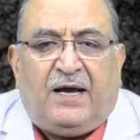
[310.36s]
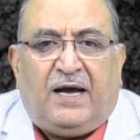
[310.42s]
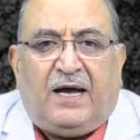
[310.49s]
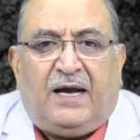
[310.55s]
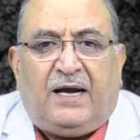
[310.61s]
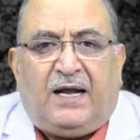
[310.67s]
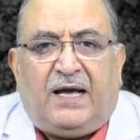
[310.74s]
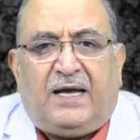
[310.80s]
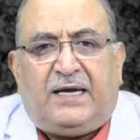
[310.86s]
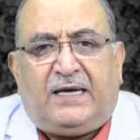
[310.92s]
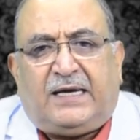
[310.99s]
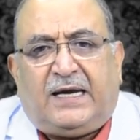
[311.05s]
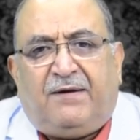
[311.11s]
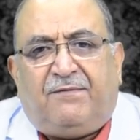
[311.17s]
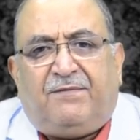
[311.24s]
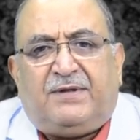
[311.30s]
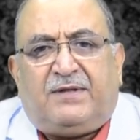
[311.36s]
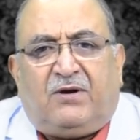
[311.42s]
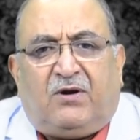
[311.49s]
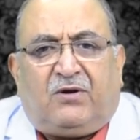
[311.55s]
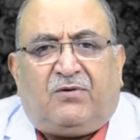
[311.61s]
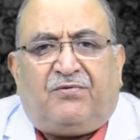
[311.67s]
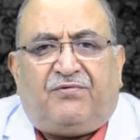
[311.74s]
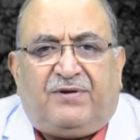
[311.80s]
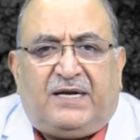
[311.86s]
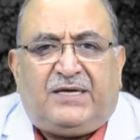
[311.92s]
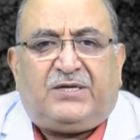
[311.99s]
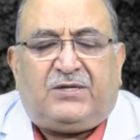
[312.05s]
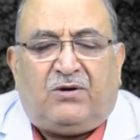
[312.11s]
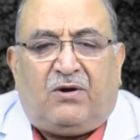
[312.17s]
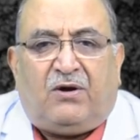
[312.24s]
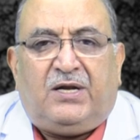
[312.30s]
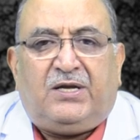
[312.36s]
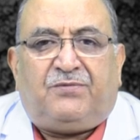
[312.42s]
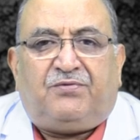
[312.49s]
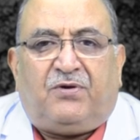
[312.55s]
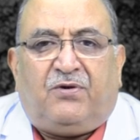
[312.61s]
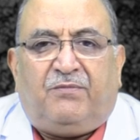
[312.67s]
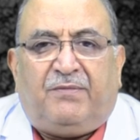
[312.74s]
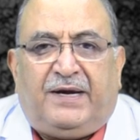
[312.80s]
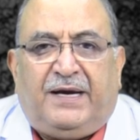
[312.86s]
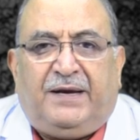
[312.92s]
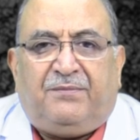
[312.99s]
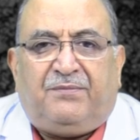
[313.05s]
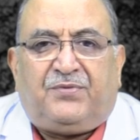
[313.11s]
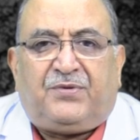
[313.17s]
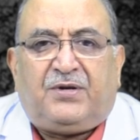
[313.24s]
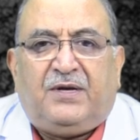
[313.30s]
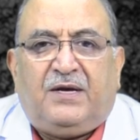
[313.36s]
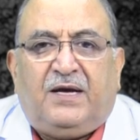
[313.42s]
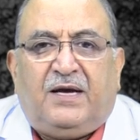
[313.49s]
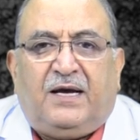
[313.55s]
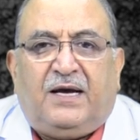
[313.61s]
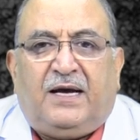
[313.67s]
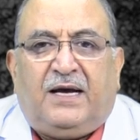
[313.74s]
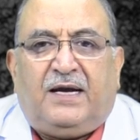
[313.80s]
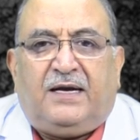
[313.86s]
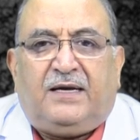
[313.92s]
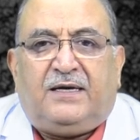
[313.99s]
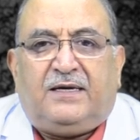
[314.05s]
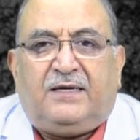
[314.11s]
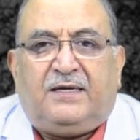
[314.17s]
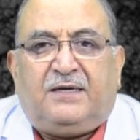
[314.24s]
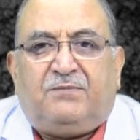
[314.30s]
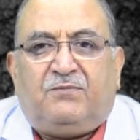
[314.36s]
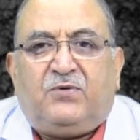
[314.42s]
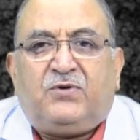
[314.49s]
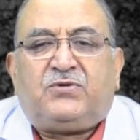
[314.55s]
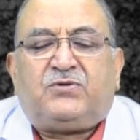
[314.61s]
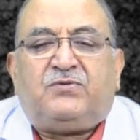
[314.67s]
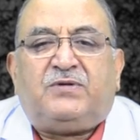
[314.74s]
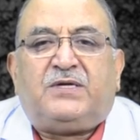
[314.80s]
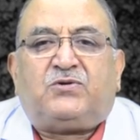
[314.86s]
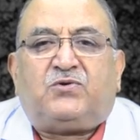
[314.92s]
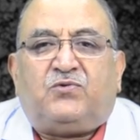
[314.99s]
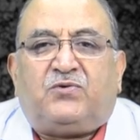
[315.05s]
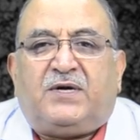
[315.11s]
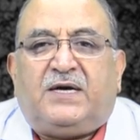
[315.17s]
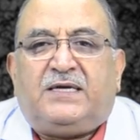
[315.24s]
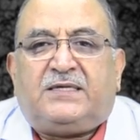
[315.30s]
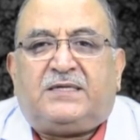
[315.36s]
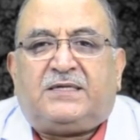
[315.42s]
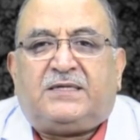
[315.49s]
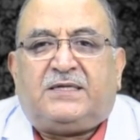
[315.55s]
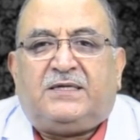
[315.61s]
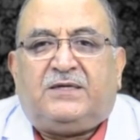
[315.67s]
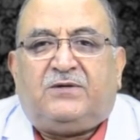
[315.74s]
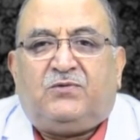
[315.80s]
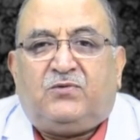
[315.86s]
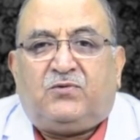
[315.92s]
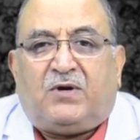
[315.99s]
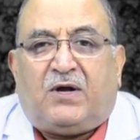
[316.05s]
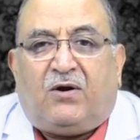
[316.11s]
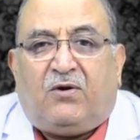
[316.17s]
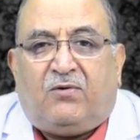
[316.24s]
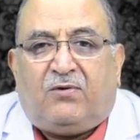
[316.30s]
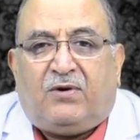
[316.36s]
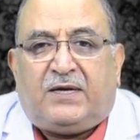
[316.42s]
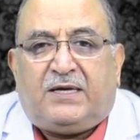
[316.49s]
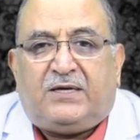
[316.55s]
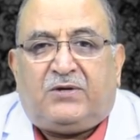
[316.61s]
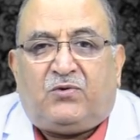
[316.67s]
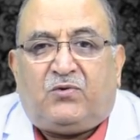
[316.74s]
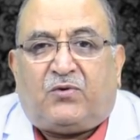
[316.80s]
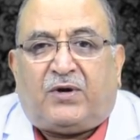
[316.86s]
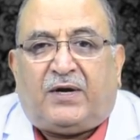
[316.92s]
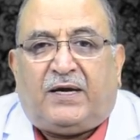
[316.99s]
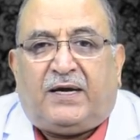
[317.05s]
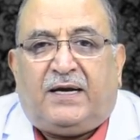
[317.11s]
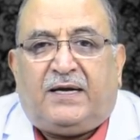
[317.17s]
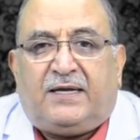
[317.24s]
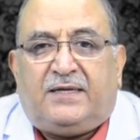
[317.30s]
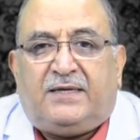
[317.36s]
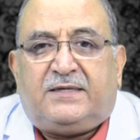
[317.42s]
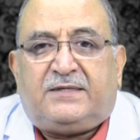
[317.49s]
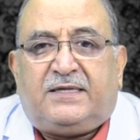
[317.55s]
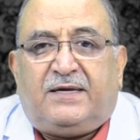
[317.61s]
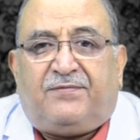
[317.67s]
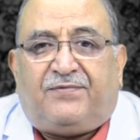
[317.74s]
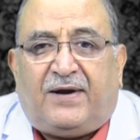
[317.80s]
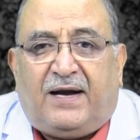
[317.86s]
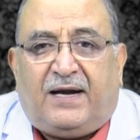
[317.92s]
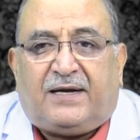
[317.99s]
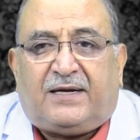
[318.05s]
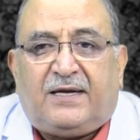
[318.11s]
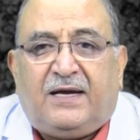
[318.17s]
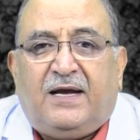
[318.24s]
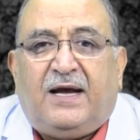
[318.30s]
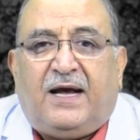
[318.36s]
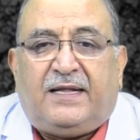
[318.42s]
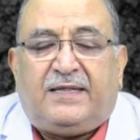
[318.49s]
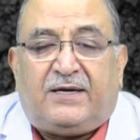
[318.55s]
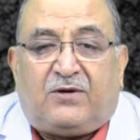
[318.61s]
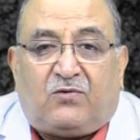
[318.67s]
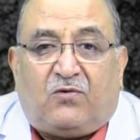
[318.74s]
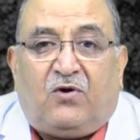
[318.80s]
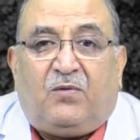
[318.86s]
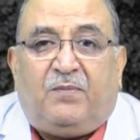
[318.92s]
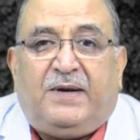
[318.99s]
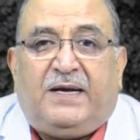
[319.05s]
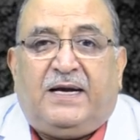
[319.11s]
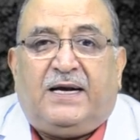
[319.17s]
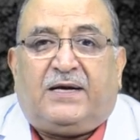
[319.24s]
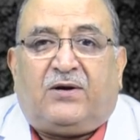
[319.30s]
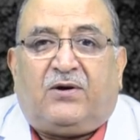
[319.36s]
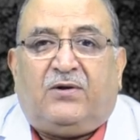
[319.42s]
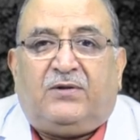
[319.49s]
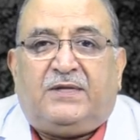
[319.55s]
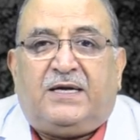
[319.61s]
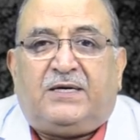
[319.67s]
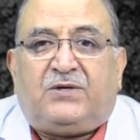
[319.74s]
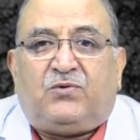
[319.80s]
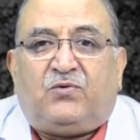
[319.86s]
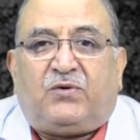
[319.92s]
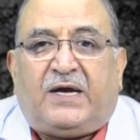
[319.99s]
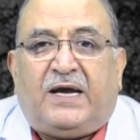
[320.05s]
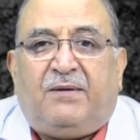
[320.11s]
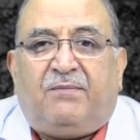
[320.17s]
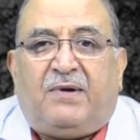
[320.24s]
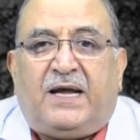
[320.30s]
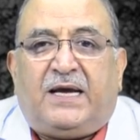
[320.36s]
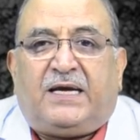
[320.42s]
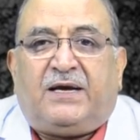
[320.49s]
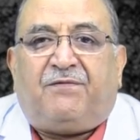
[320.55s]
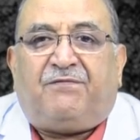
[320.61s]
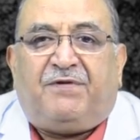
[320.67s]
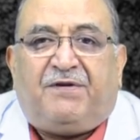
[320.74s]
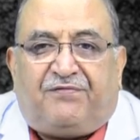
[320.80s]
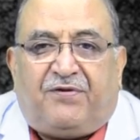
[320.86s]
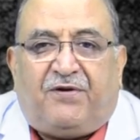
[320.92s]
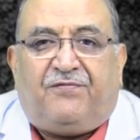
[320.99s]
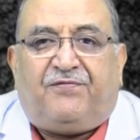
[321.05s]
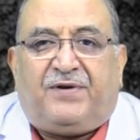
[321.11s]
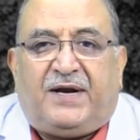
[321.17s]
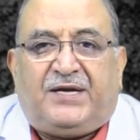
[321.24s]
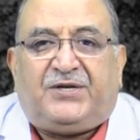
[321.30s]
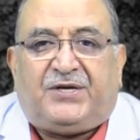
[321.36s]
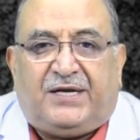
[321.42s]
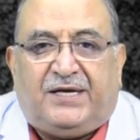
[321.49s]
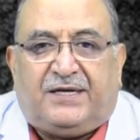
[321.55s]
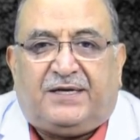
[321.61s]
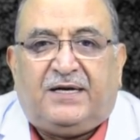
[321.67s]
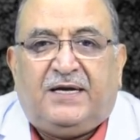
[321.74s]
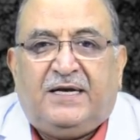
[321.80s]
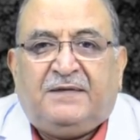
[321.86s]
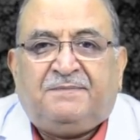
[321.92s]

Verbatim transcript: and I came with a lot of fresh knowledge from AIIMS and uh, most of the students uh, who now are in UK and others they felt and they told me later on that you came like a whiff of fresh air